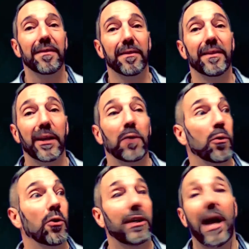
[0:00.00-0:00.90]

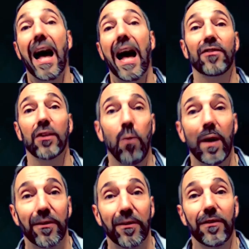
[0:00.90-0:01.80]
literal
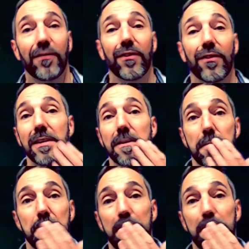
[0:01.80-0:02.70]
consequences.
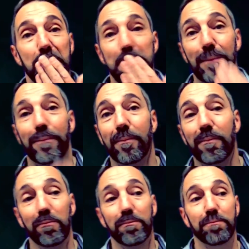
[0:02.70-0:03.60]

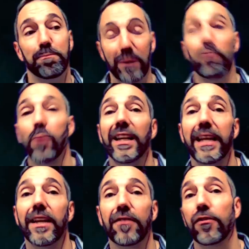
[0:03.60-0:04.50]
But
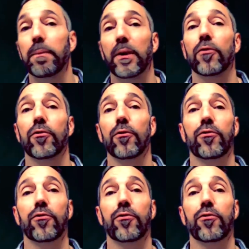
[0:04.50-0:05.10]
really, it's a spiritual